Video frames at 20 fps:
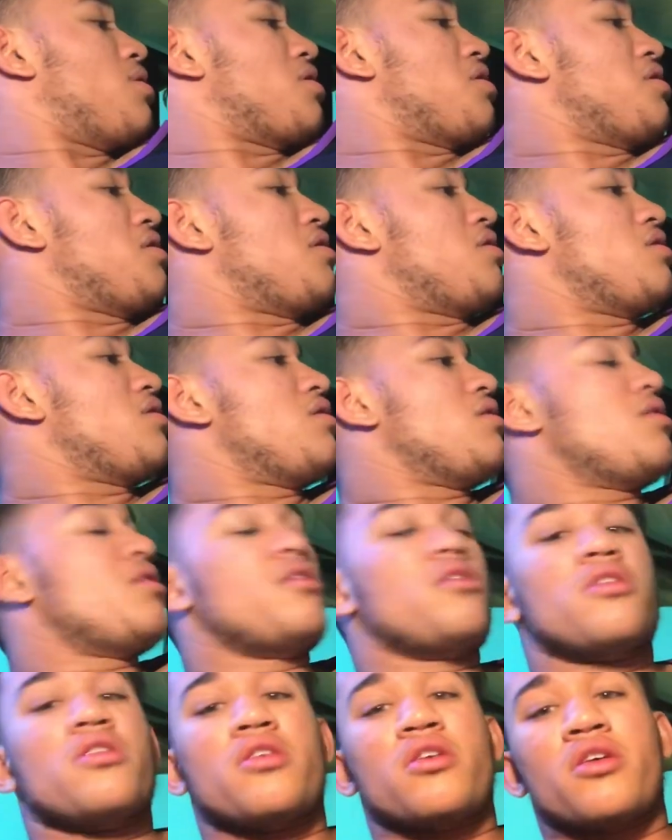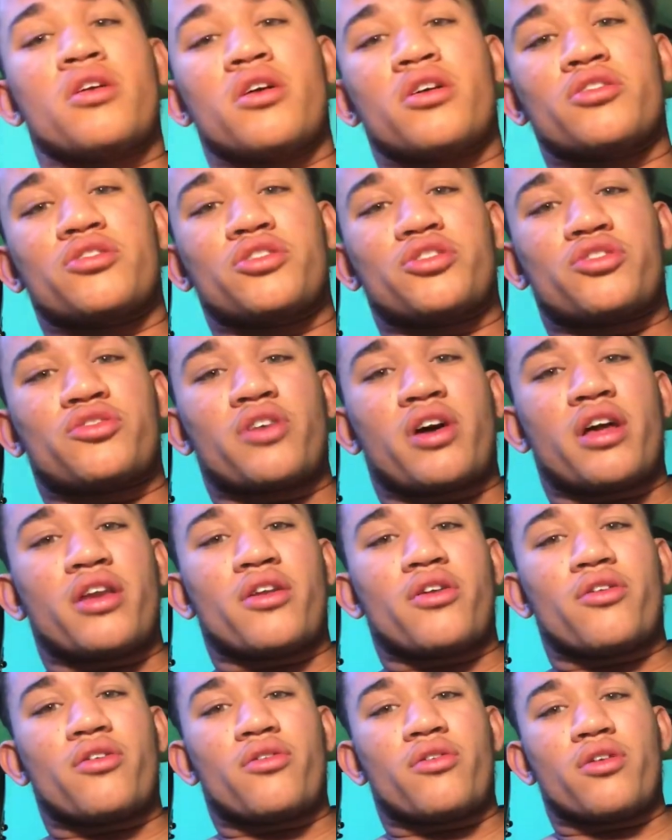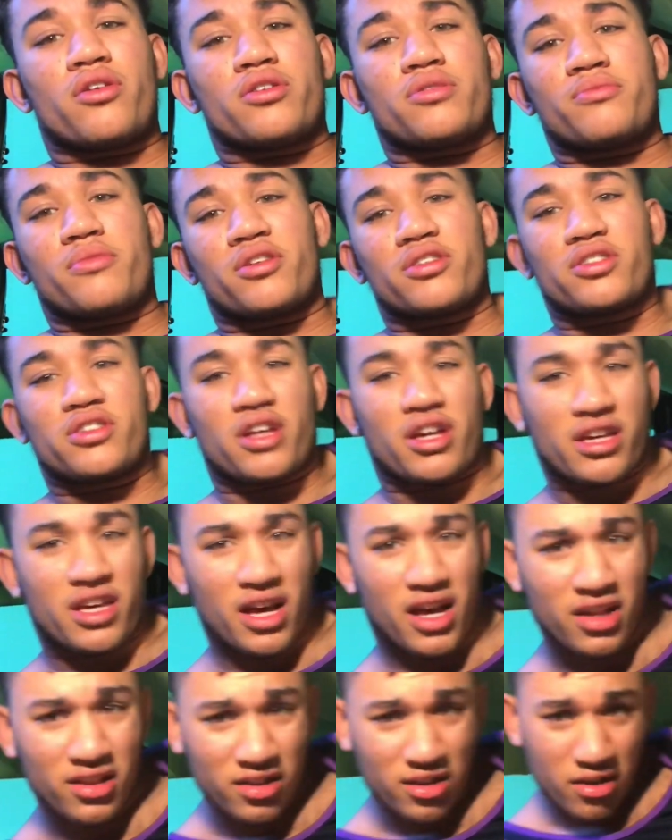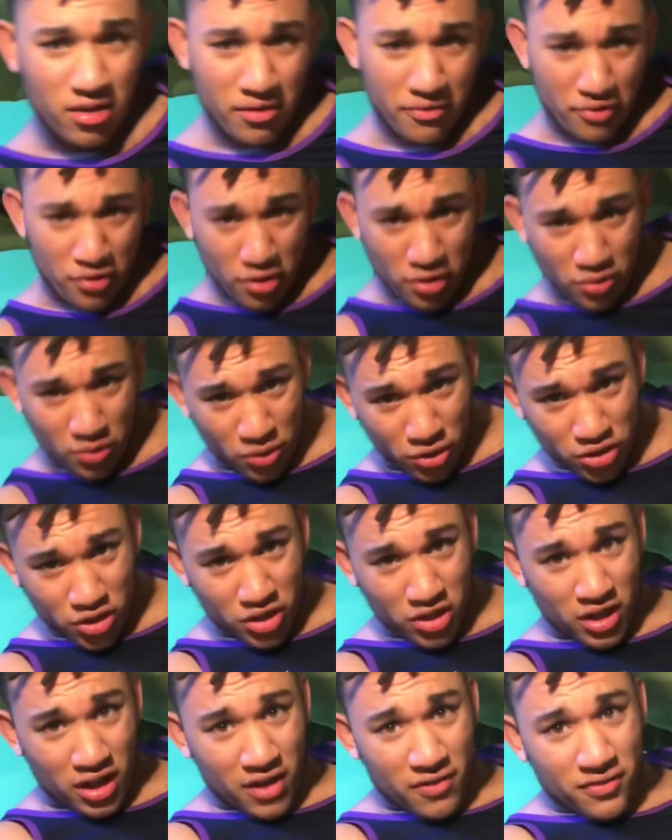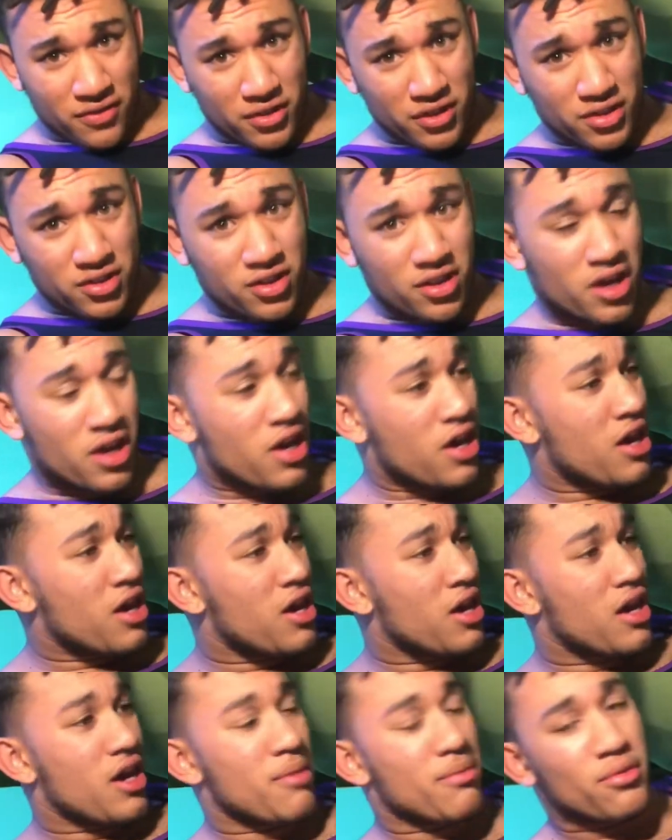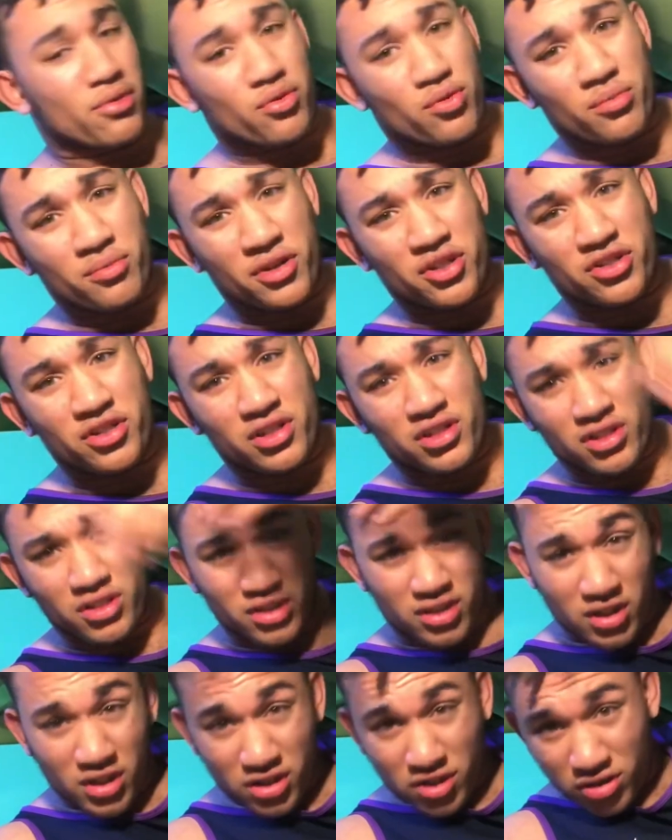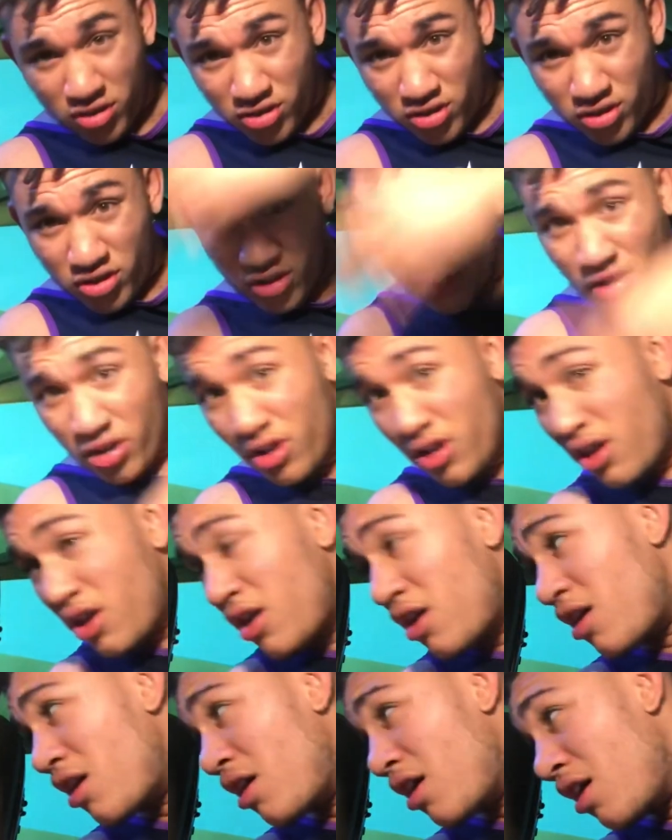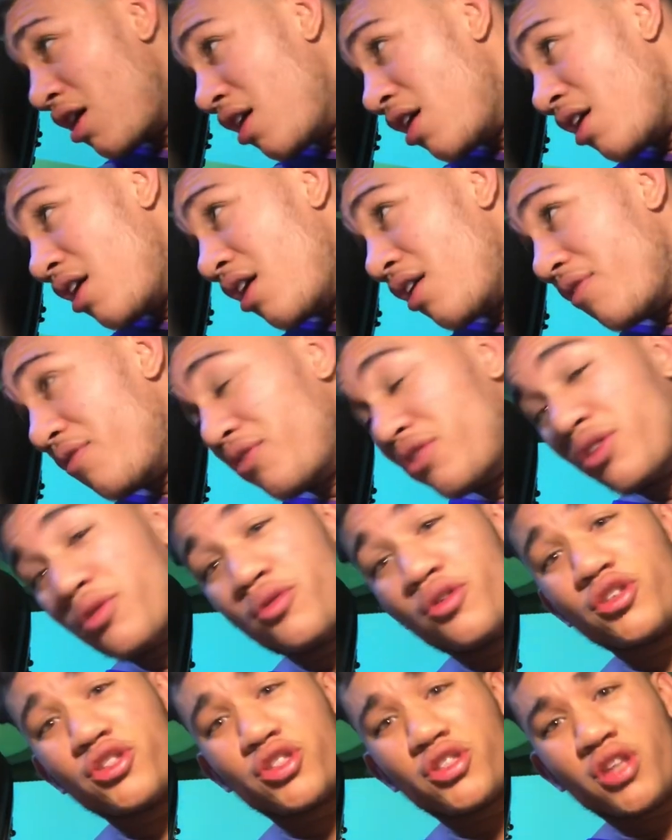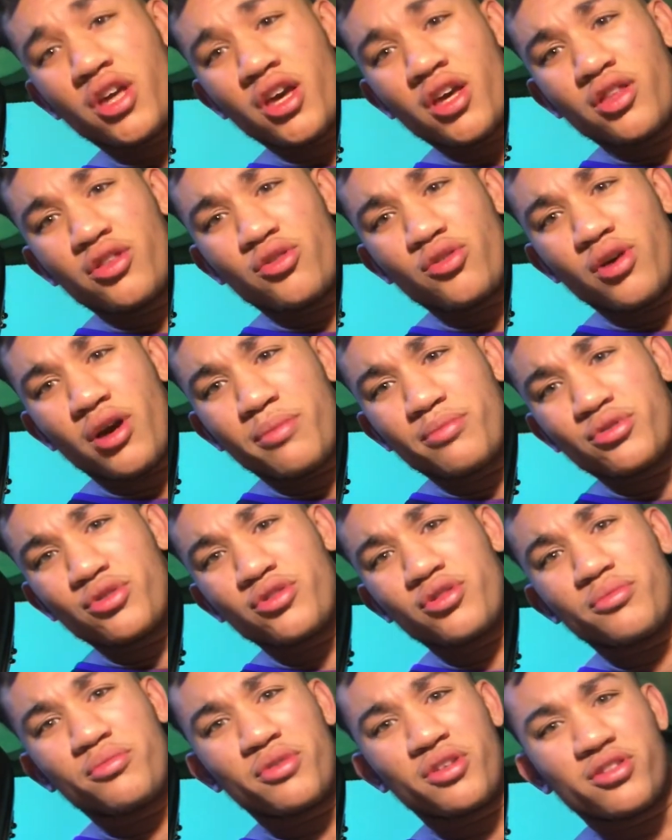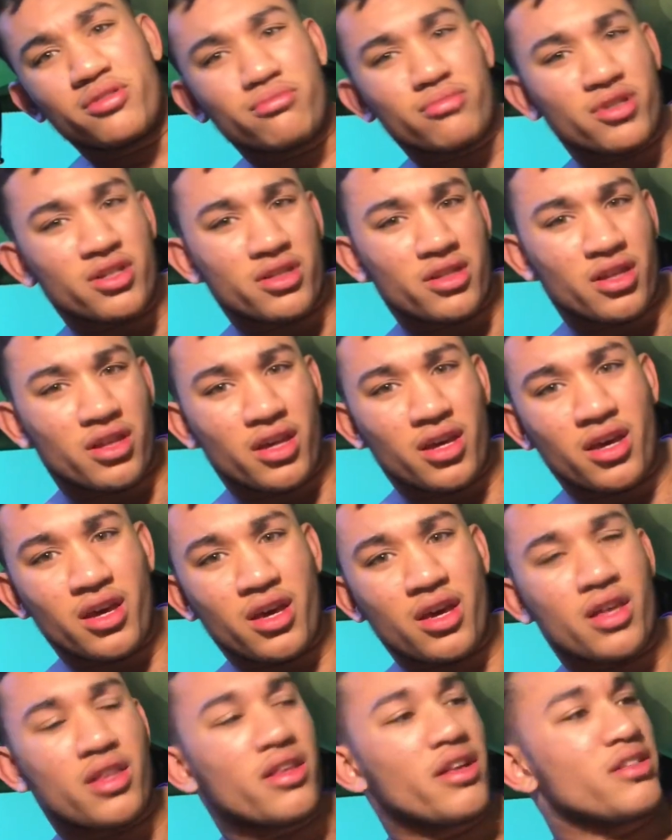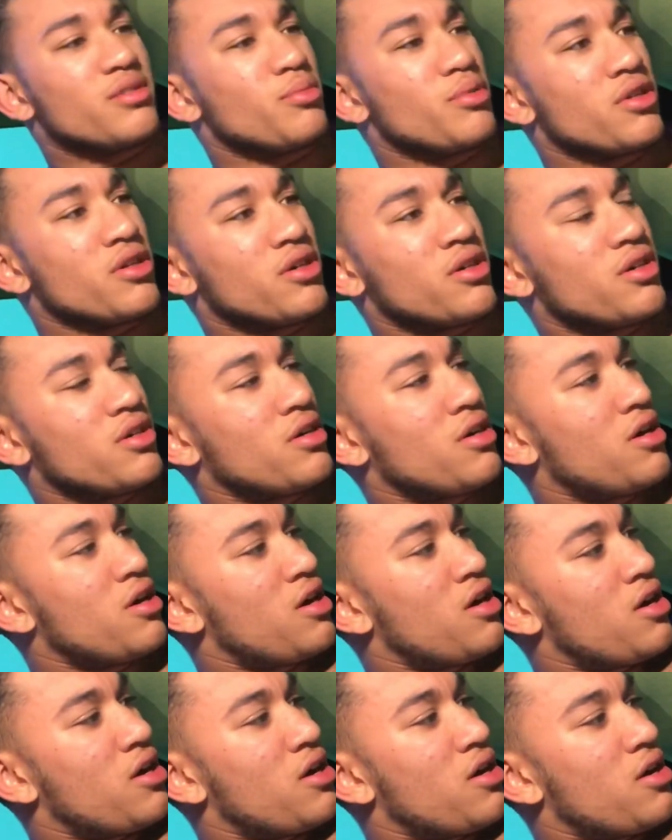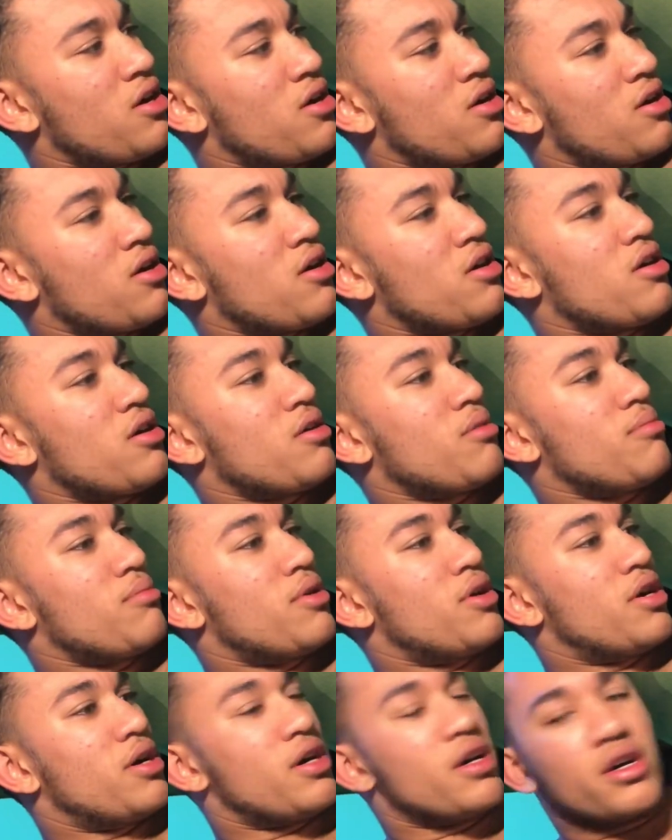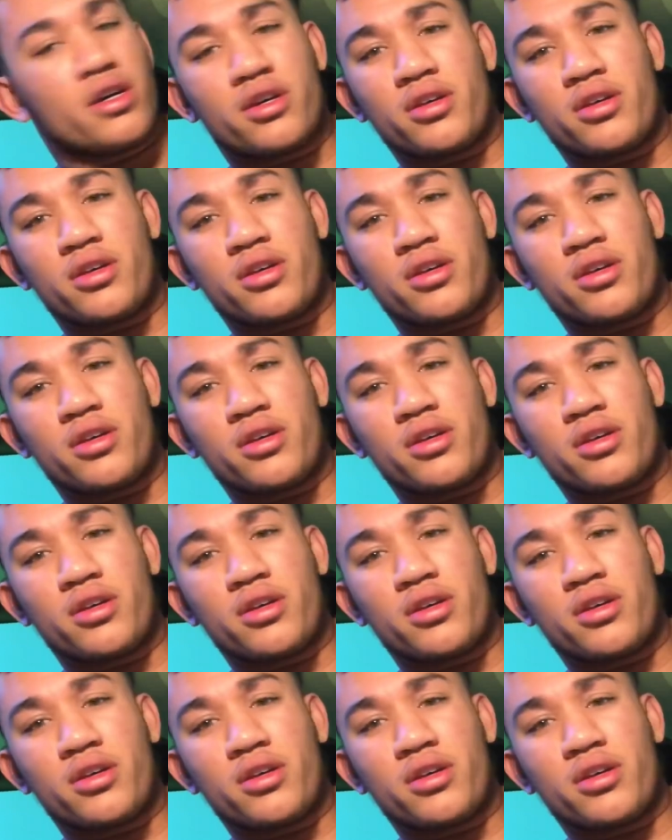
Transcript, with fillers: yeah, just trying as much as I can to avoid watching Netflix in between my training sessions. So I've only watched two episodes of Prison Break today, and that's been it. But uh,